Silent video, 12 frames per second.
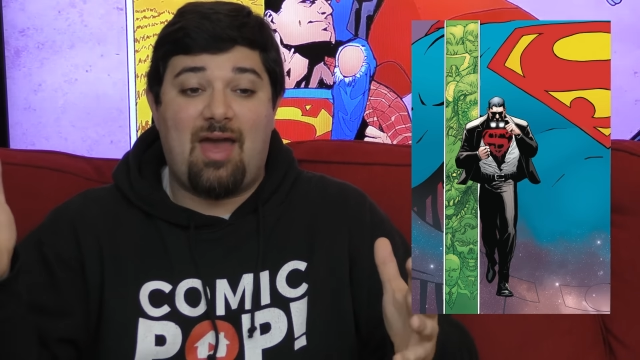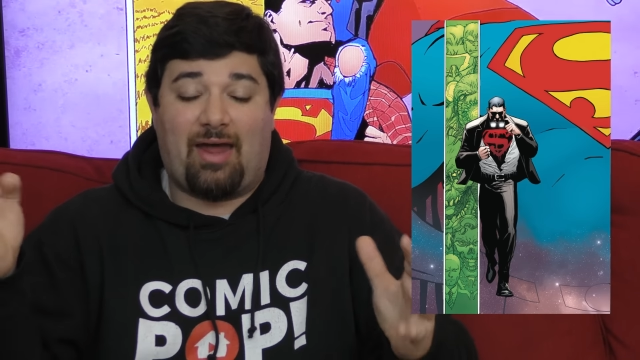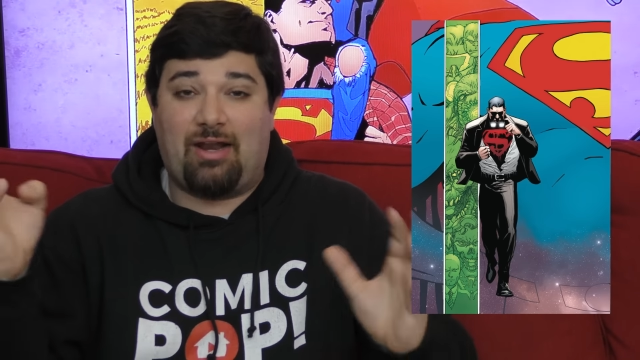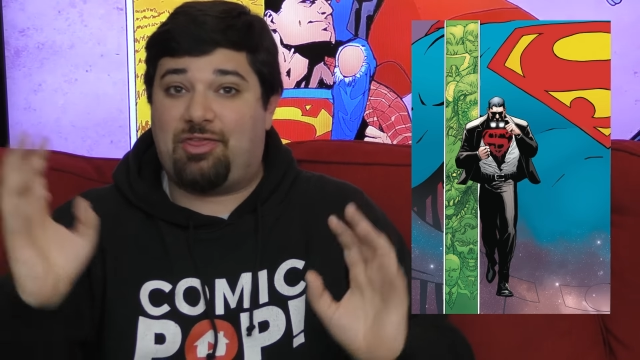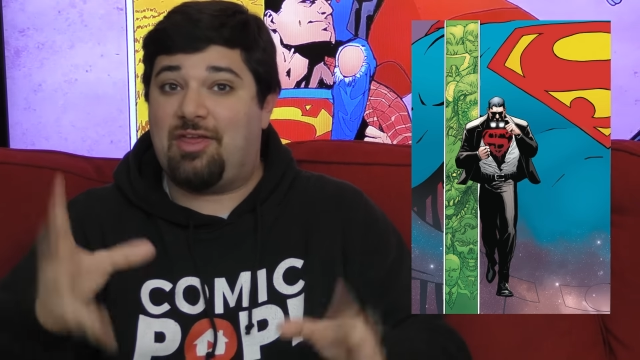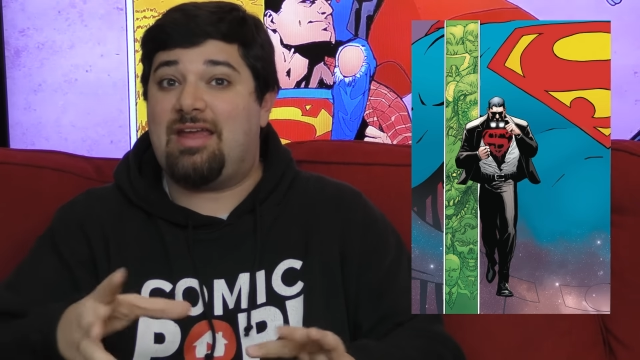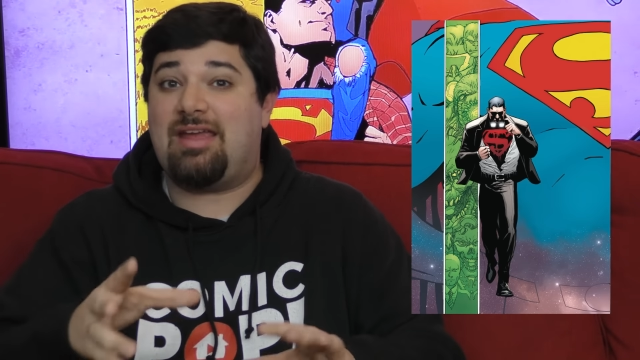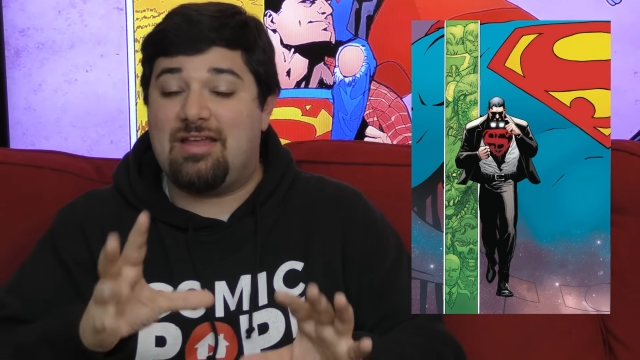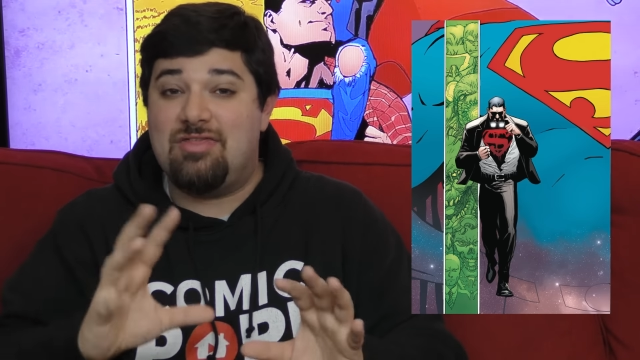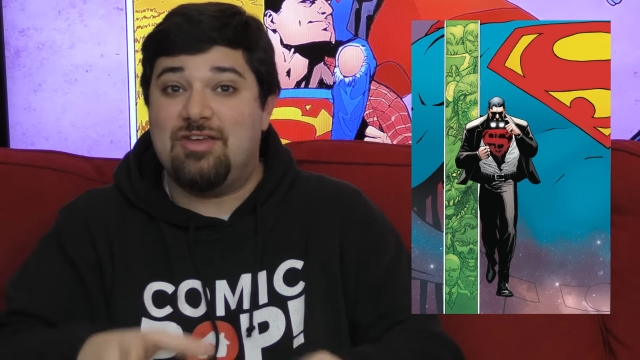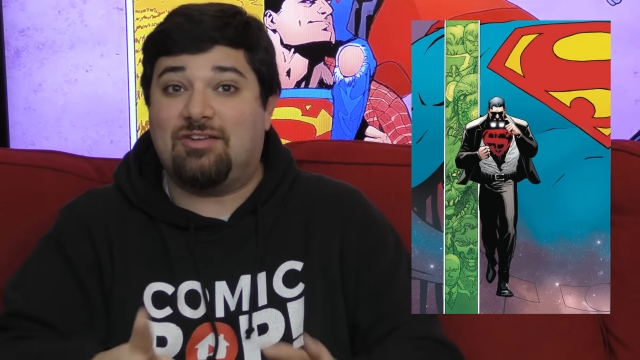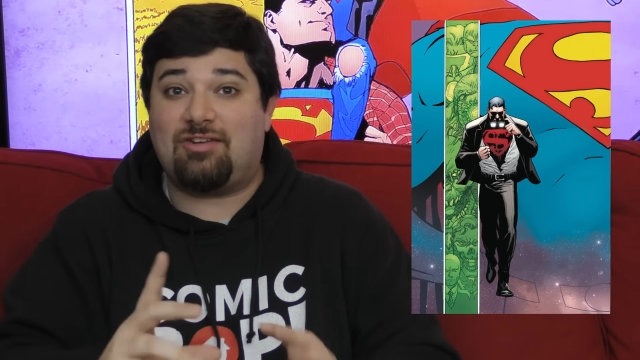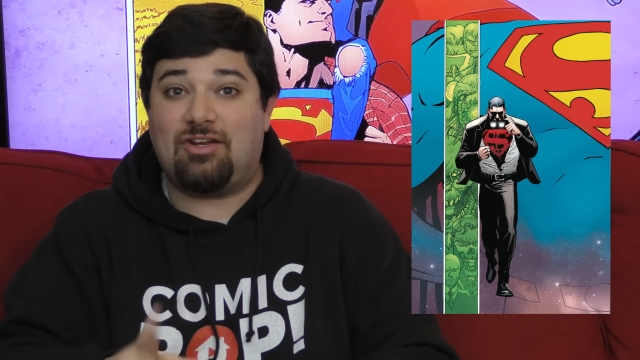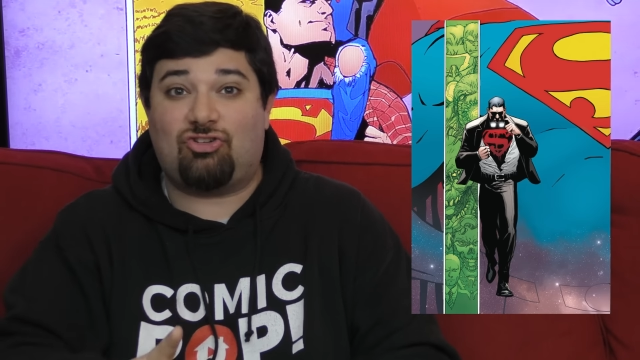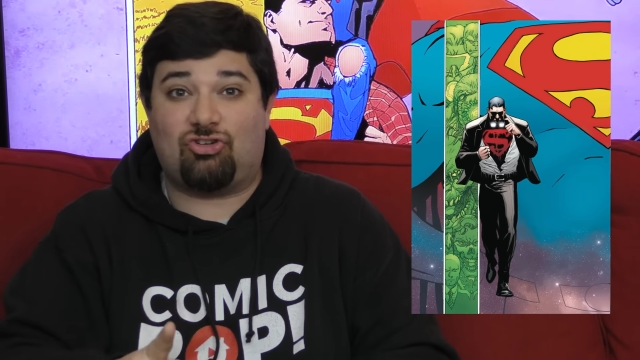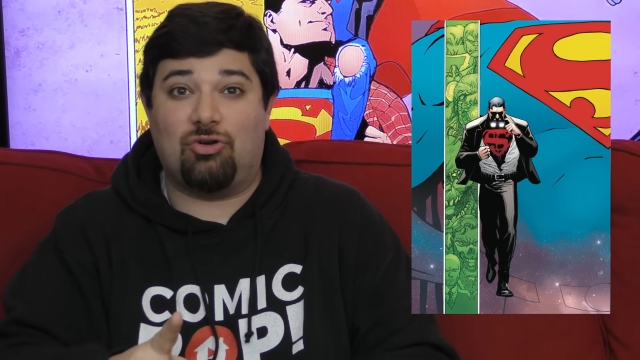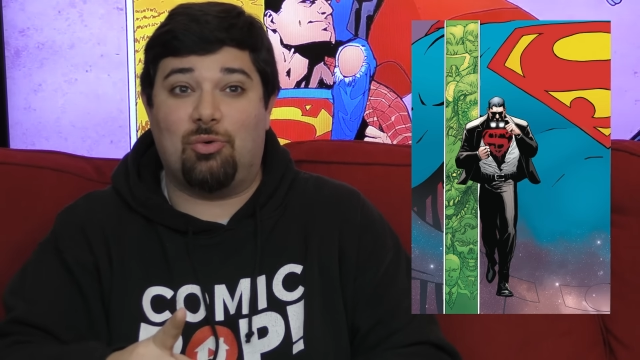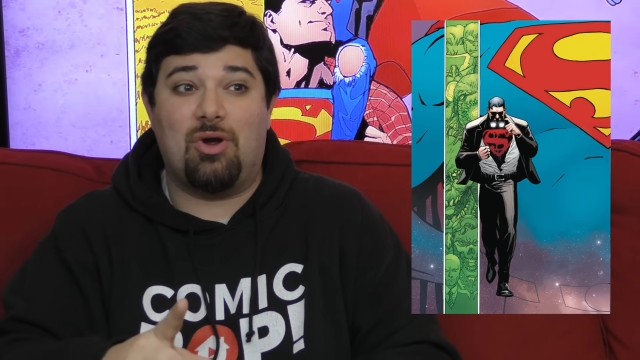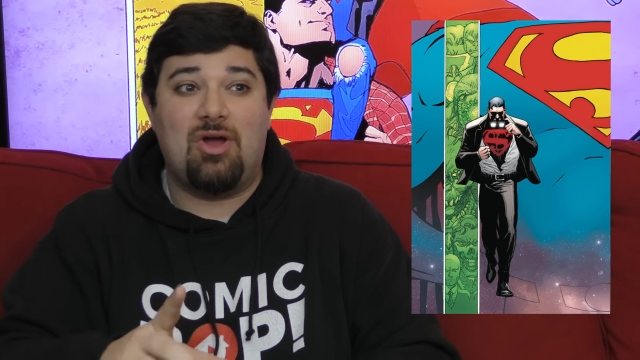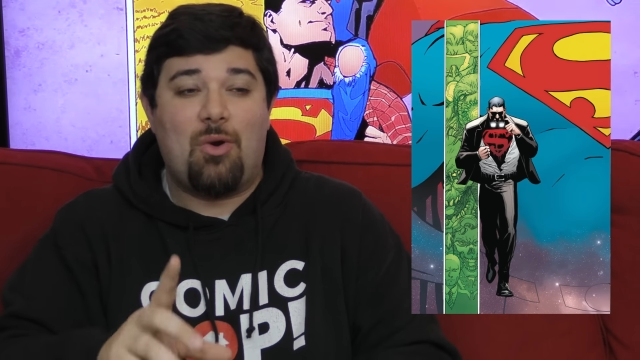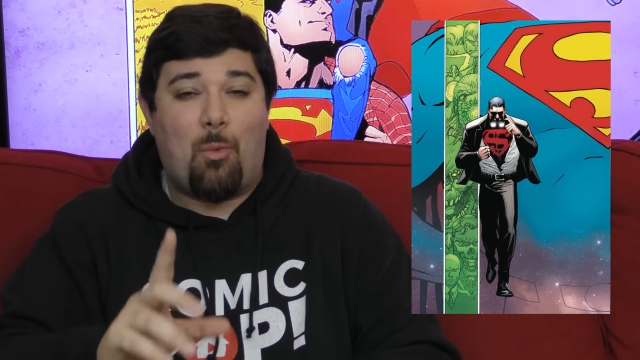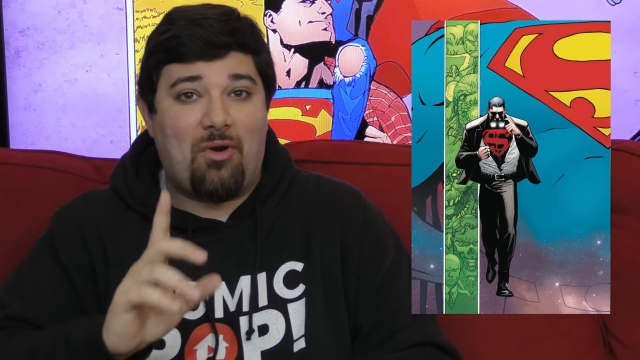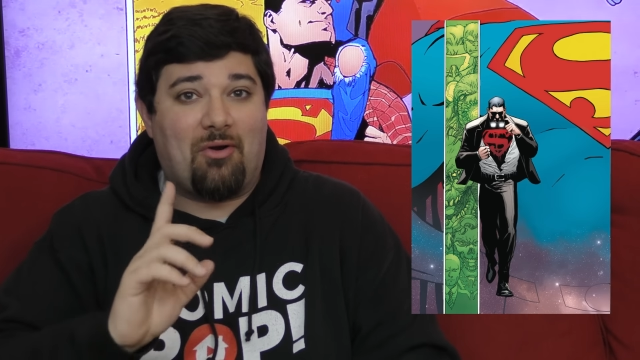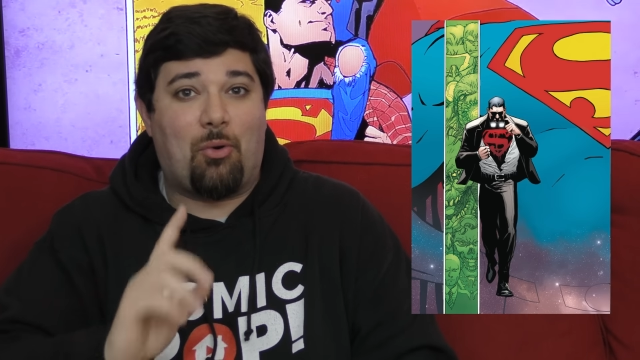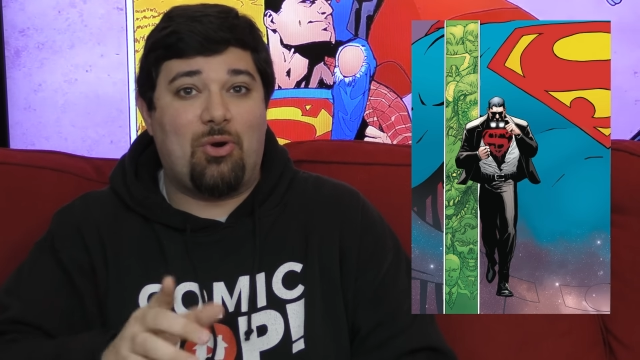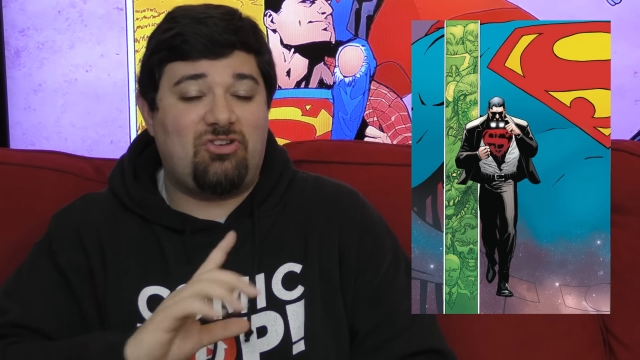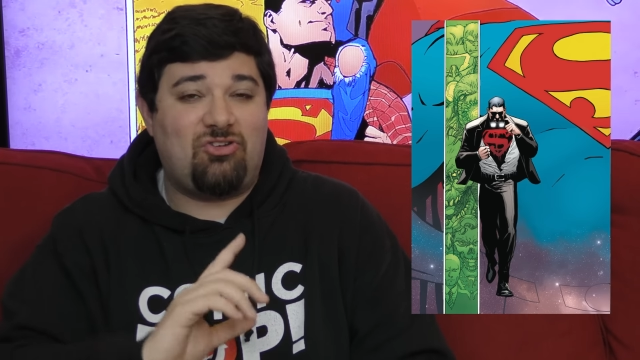And I think in this issue we're going